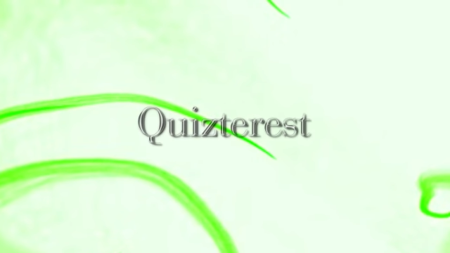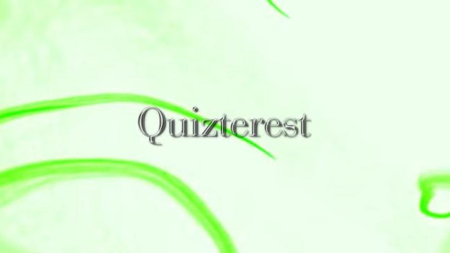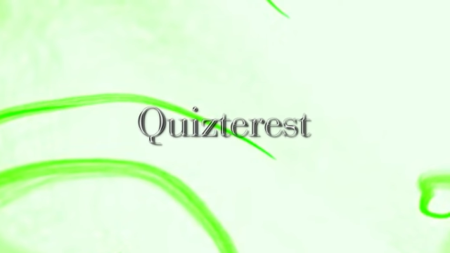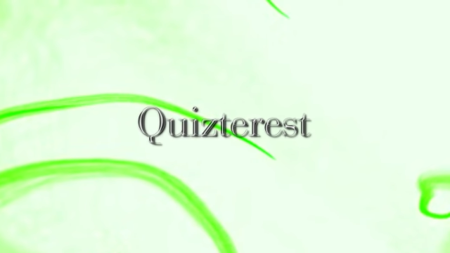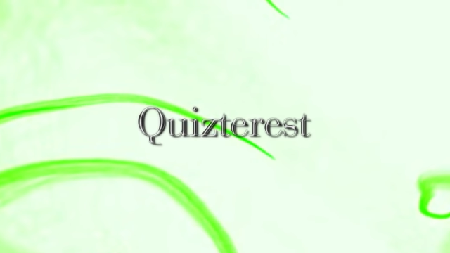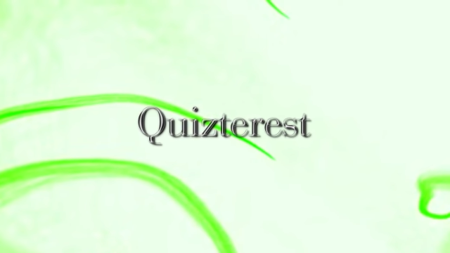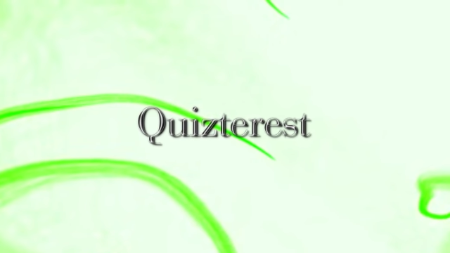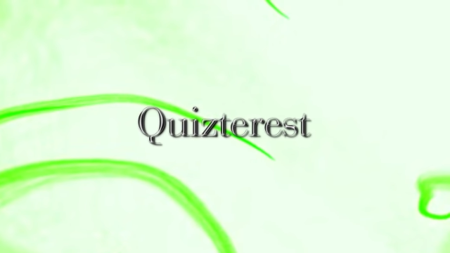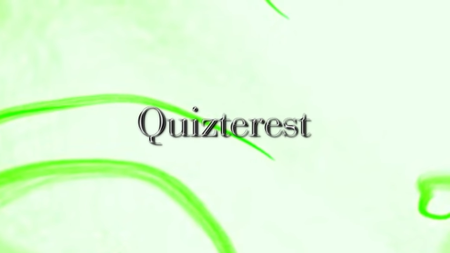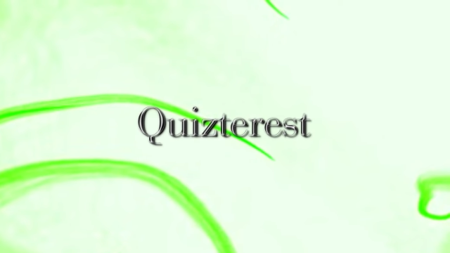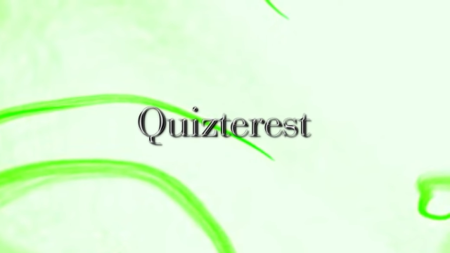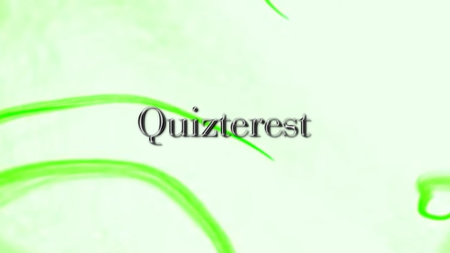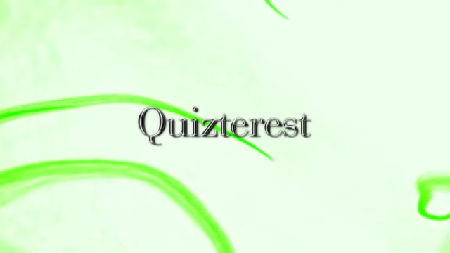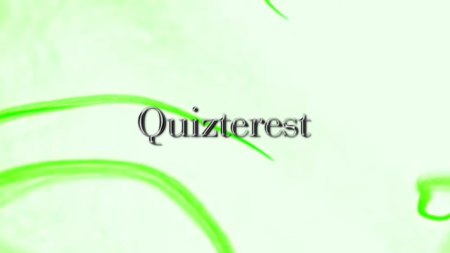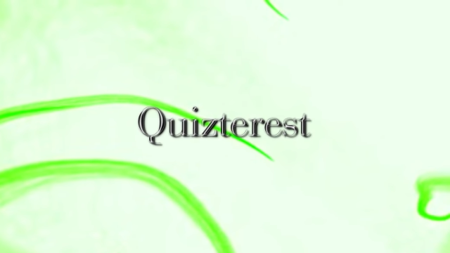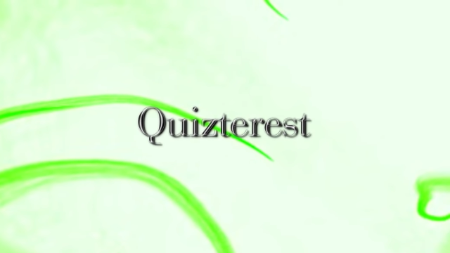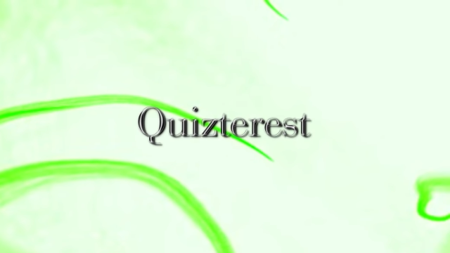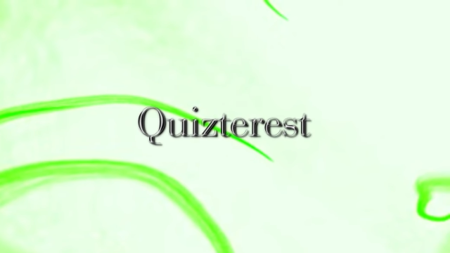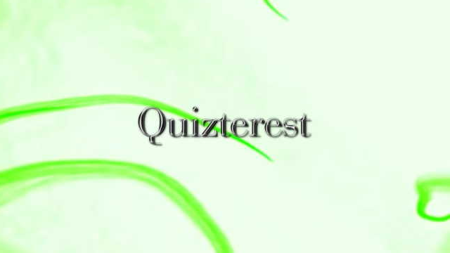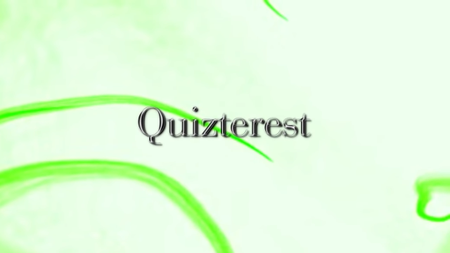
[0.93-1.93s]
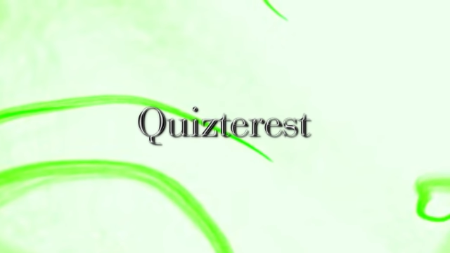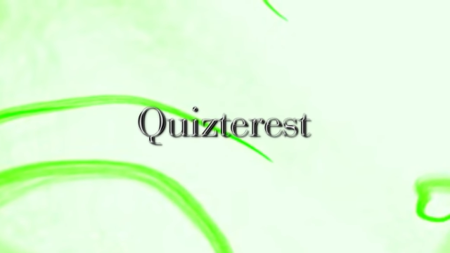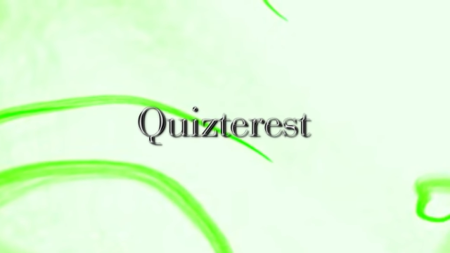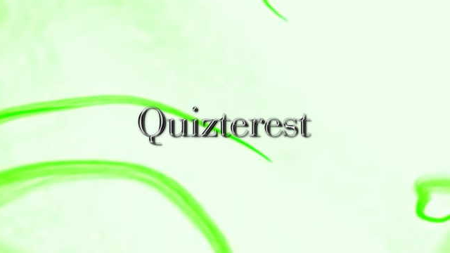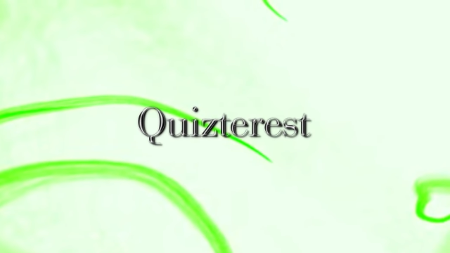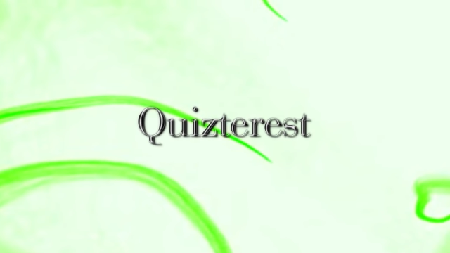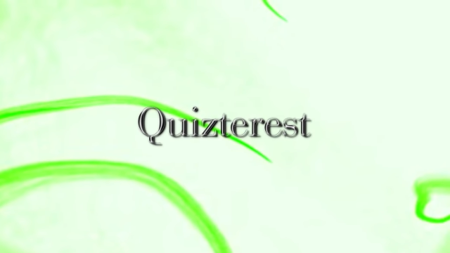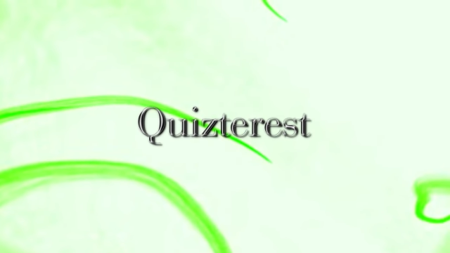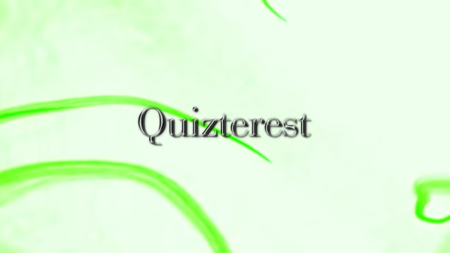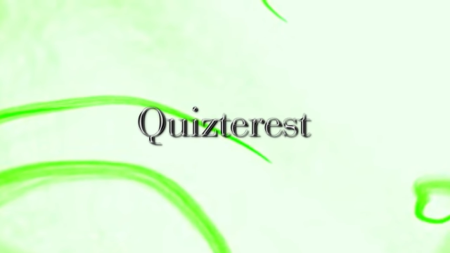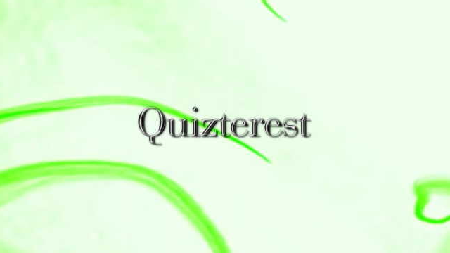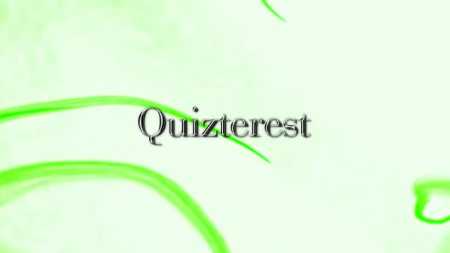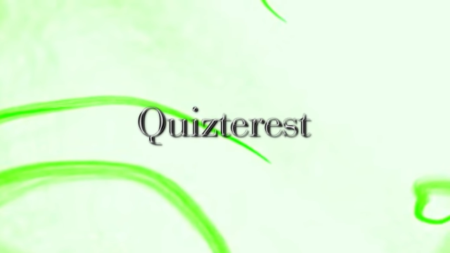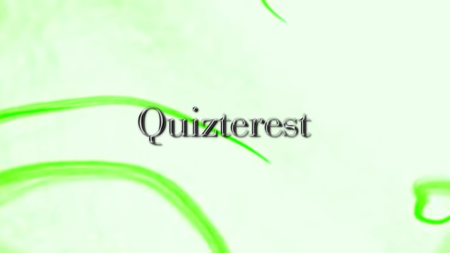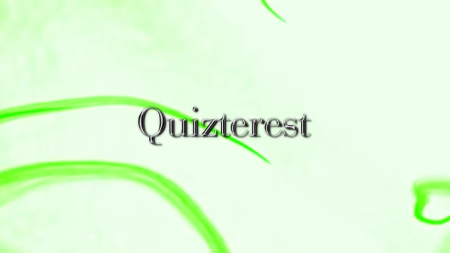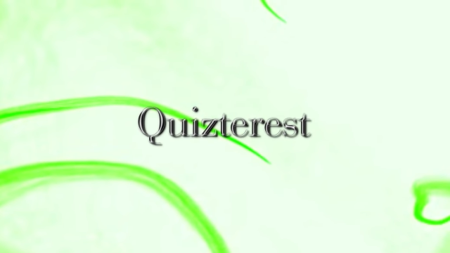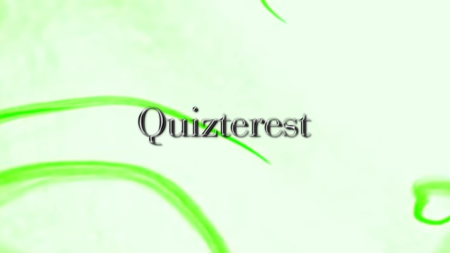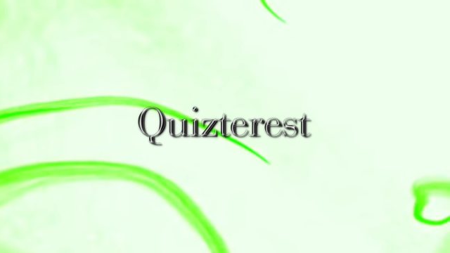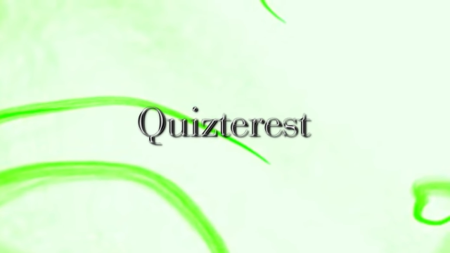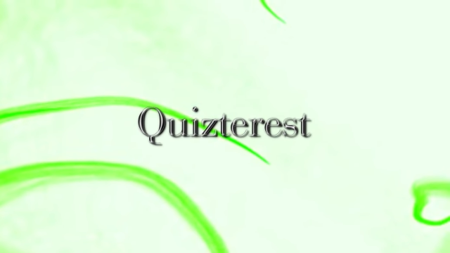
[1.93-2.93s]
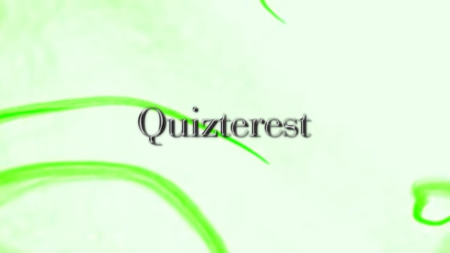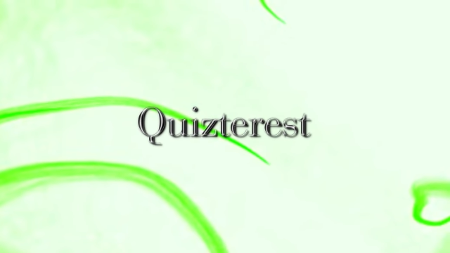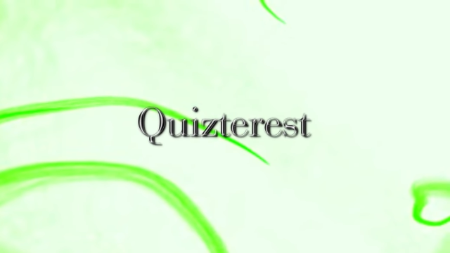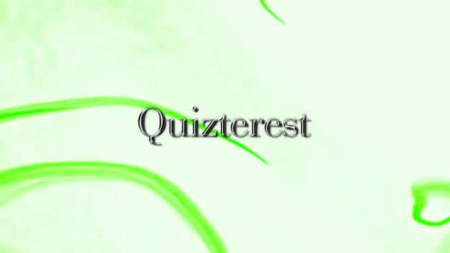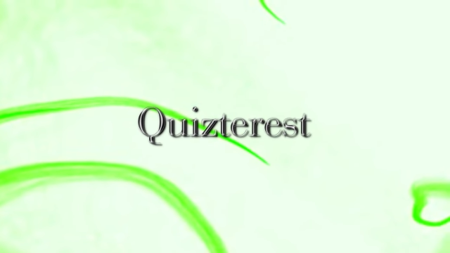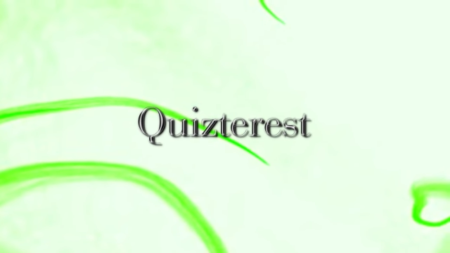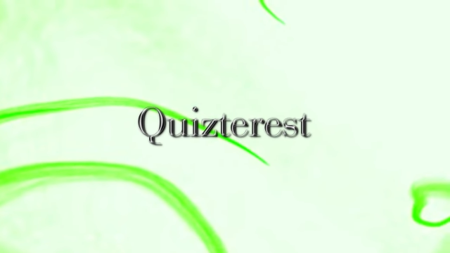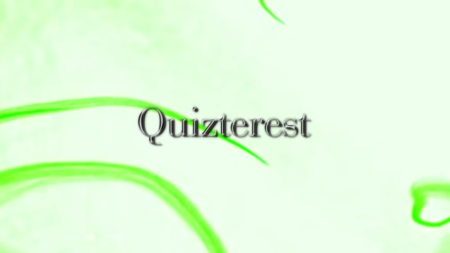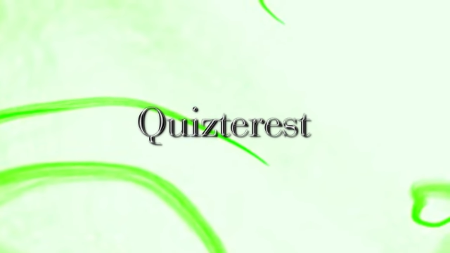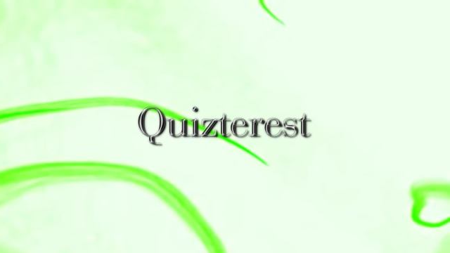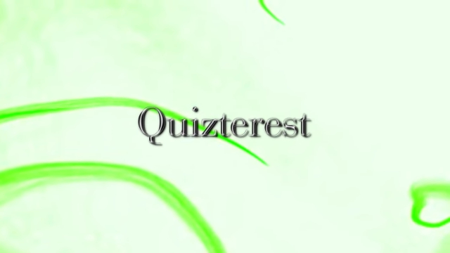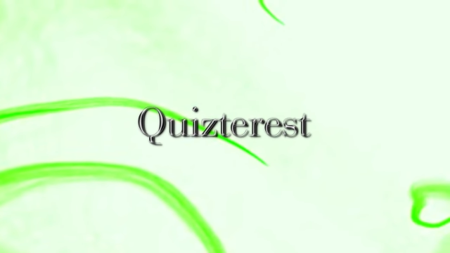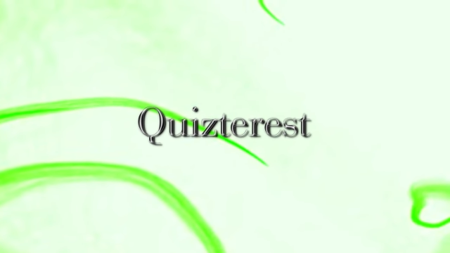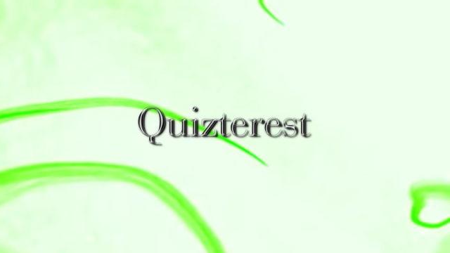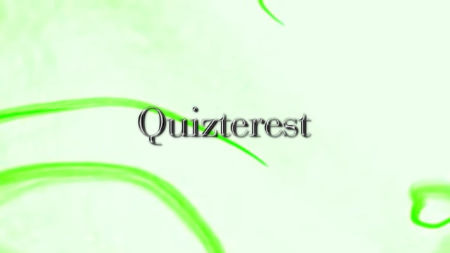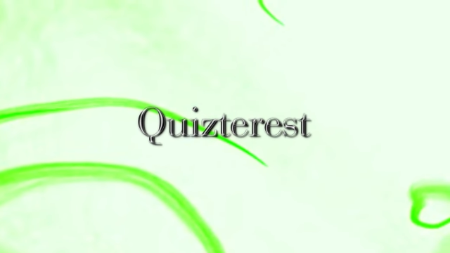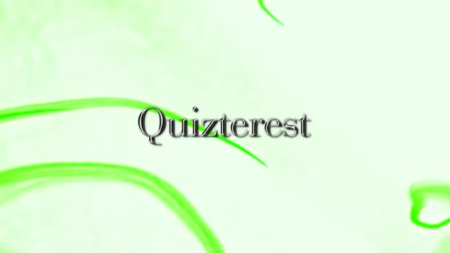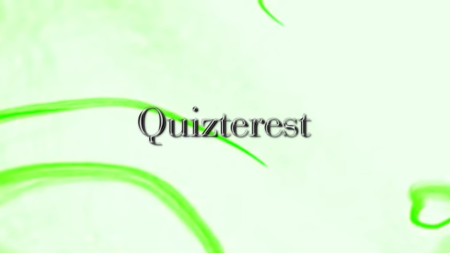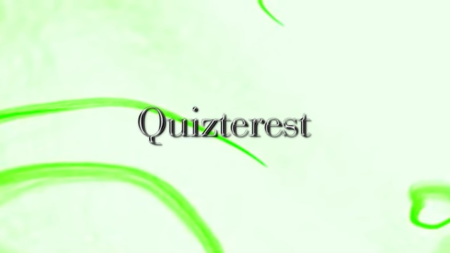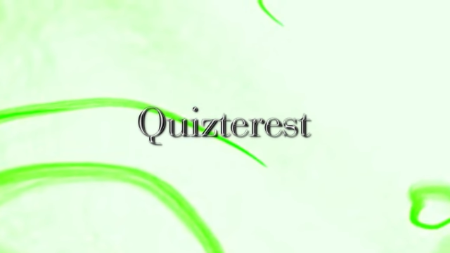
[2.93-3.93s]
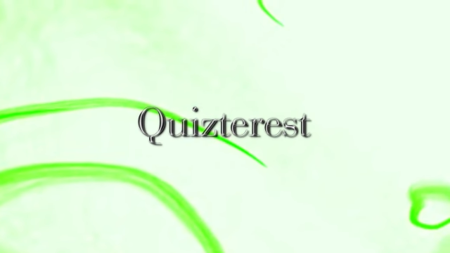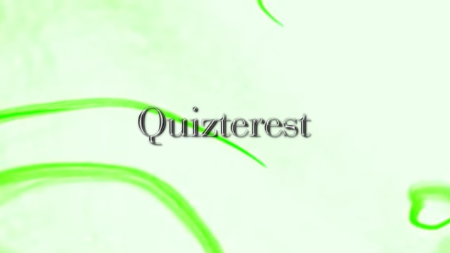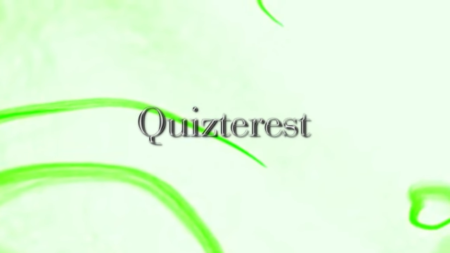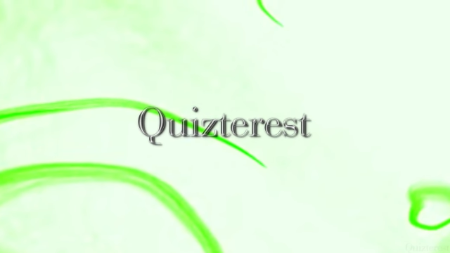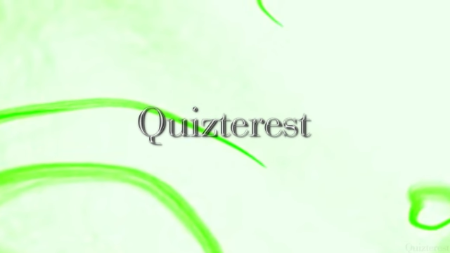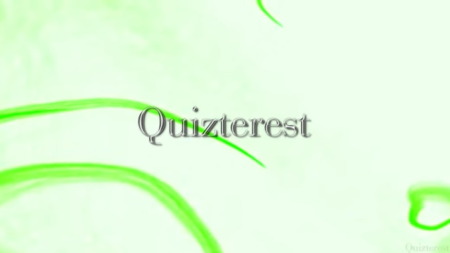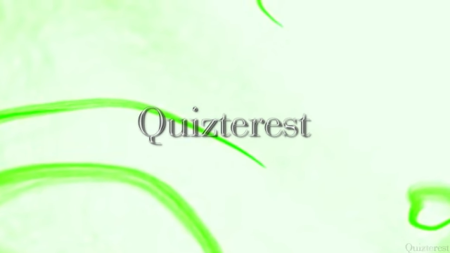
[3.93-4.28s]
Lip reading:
No face is visible, so there are no lips to read.